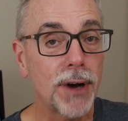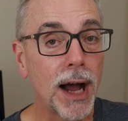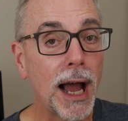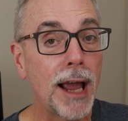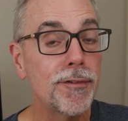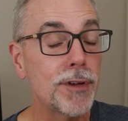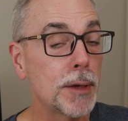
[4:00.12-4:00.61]

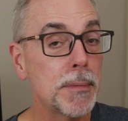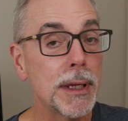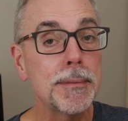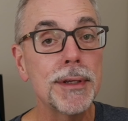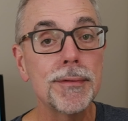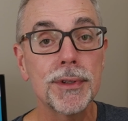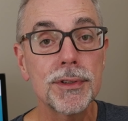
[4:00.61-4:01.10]
five and
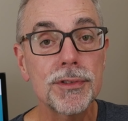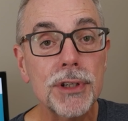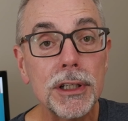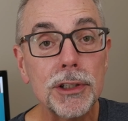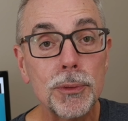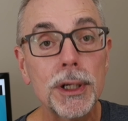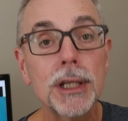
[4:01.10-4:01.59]
maybe even
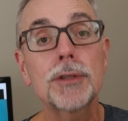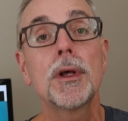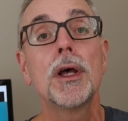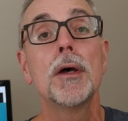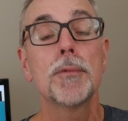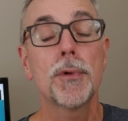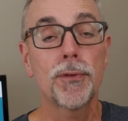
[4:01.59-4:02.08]
six weeks
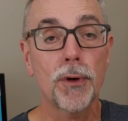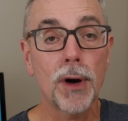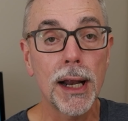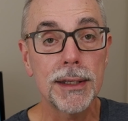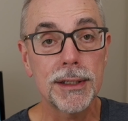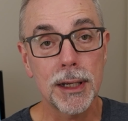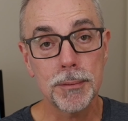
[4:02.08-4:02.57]

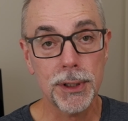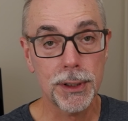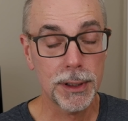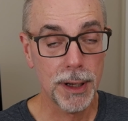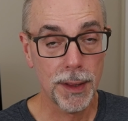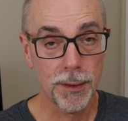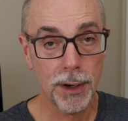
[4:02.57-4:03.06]
before I
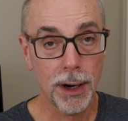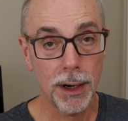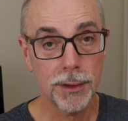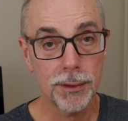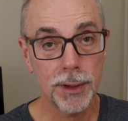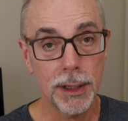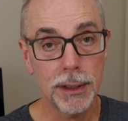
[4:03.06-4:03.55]
attempted another
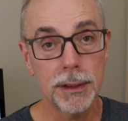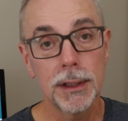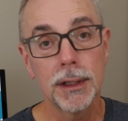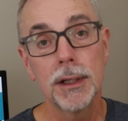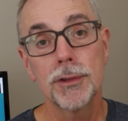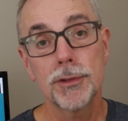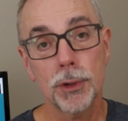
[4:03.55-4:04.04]
hard run.
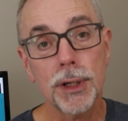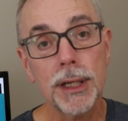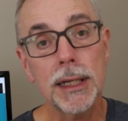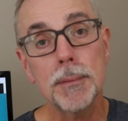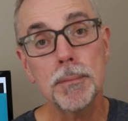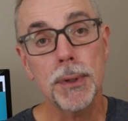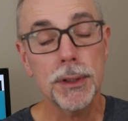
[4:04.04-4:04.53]
So
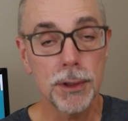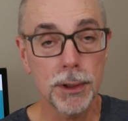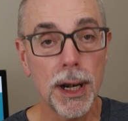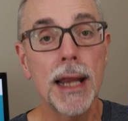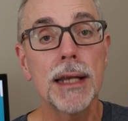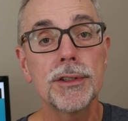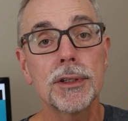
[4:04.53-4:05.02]
keep
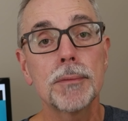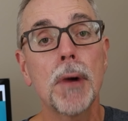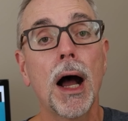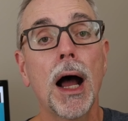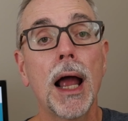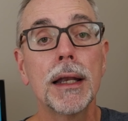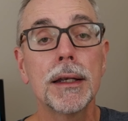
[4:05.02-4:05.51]
your age in
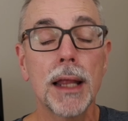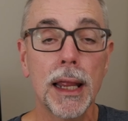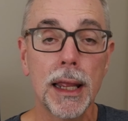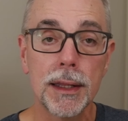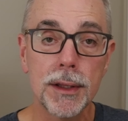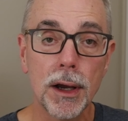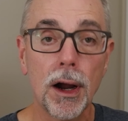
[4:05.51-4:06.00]
mind
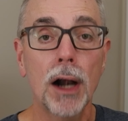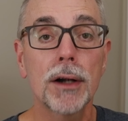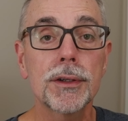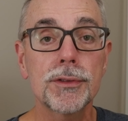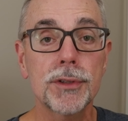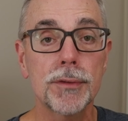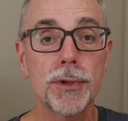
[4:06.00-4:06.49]
and the
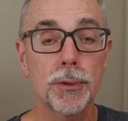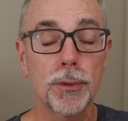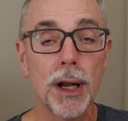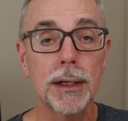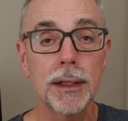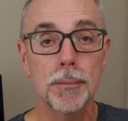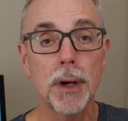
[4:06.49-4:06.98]
hardness of your
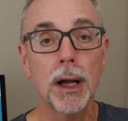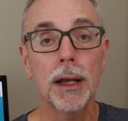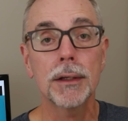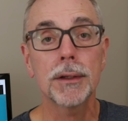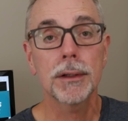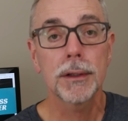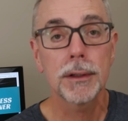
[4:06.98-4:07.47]
run in
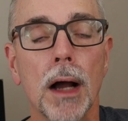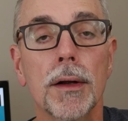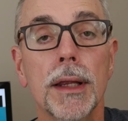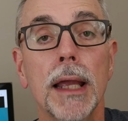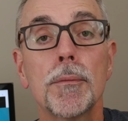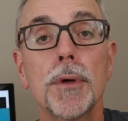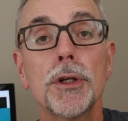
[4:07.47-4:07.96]
mind. Now,
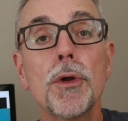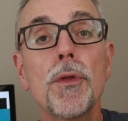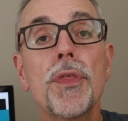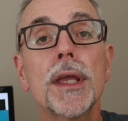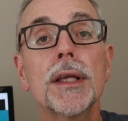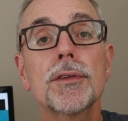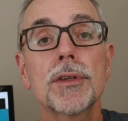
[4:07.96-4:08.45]
can we do
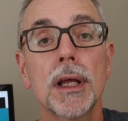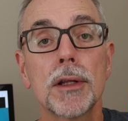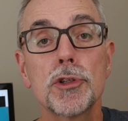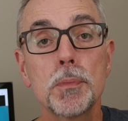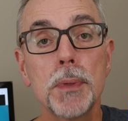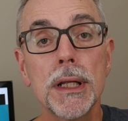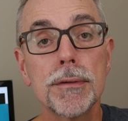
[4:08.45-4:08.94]
things
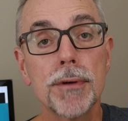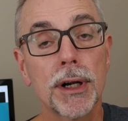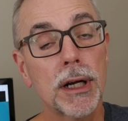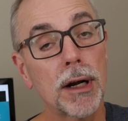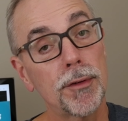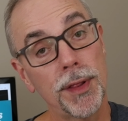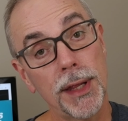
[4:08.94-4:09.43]
to speed the
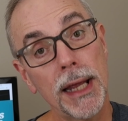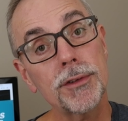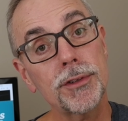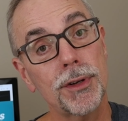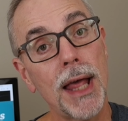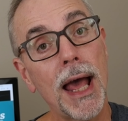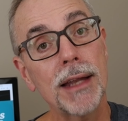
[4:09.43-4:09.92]
recovery? The
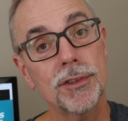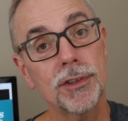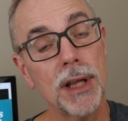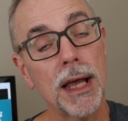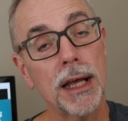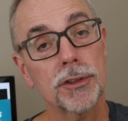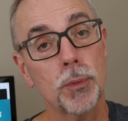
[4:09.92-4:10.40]
answer to that
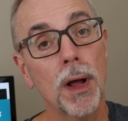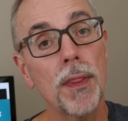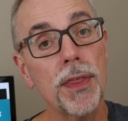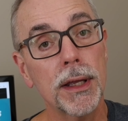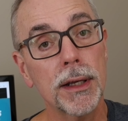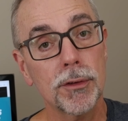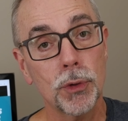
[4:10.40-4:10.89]
is yes.
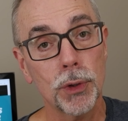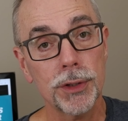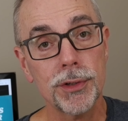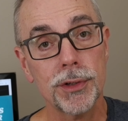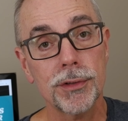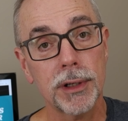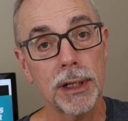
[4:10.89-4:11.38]
One thing, of
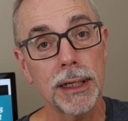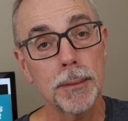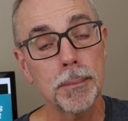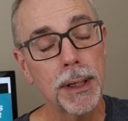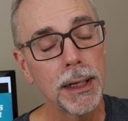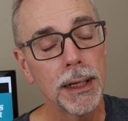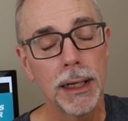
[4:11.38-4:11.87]
course, is
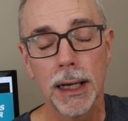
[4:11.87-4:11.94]
sleep.